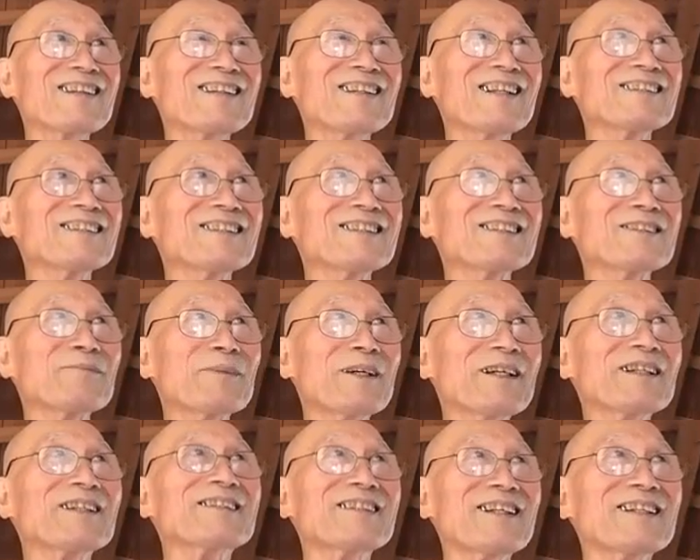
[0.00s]
Does this
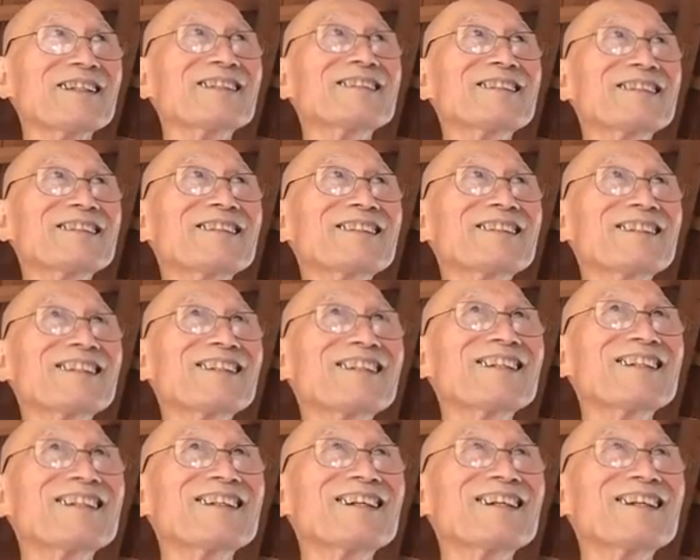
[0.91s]
make sense?
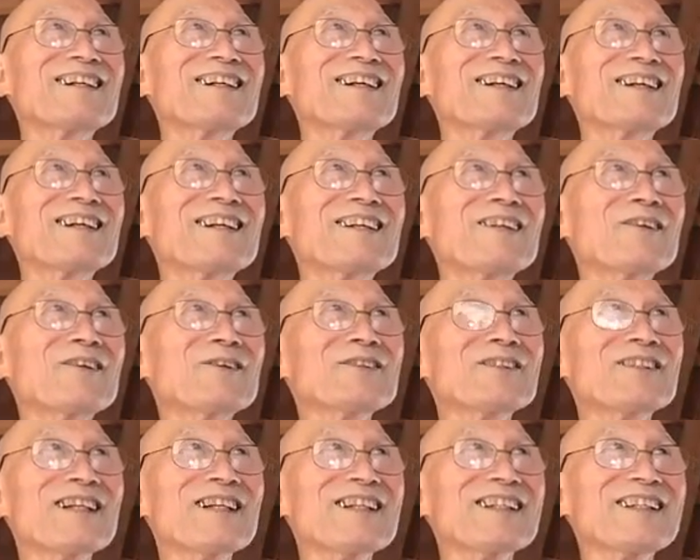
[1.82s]
No,
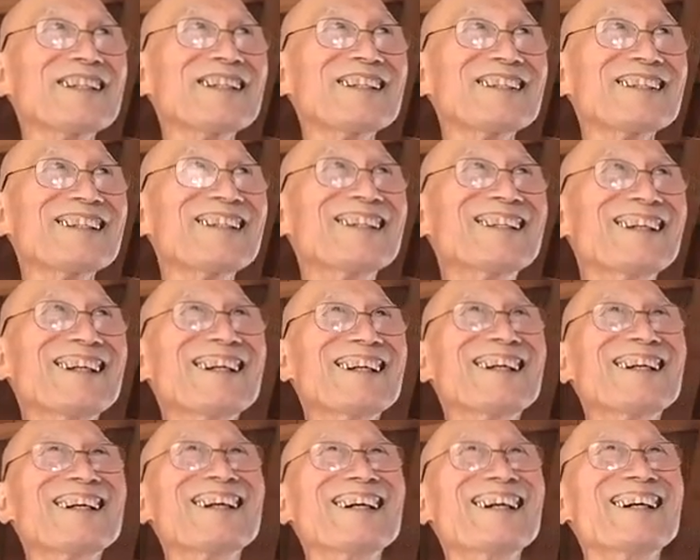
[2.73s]
thank you.
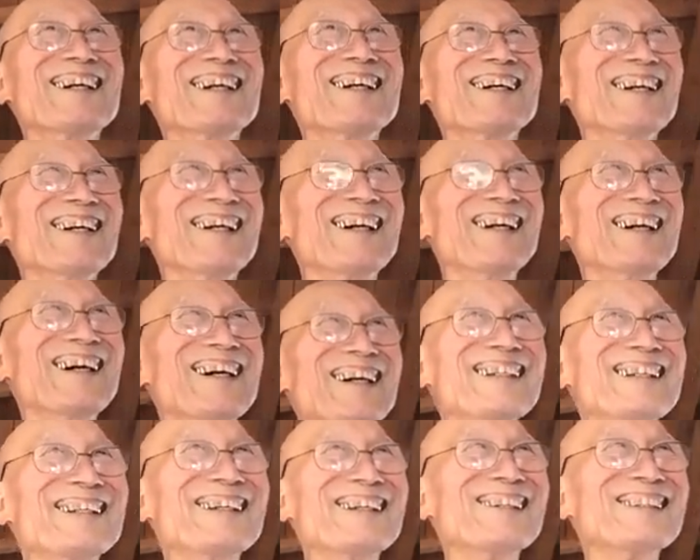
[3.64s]

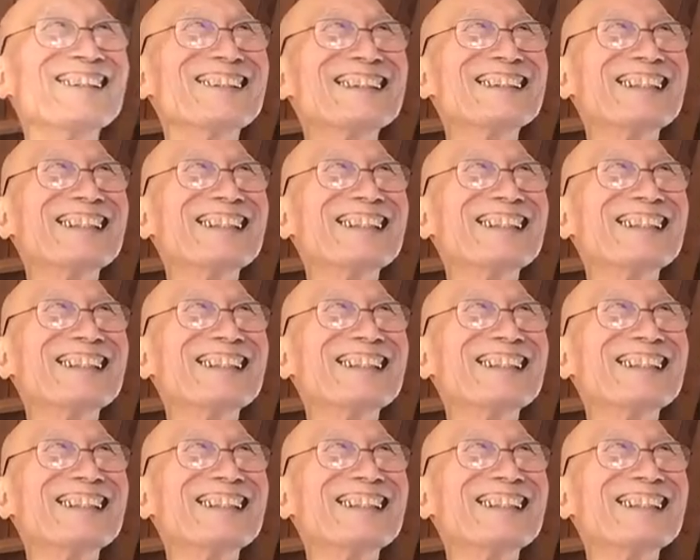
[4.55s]
No,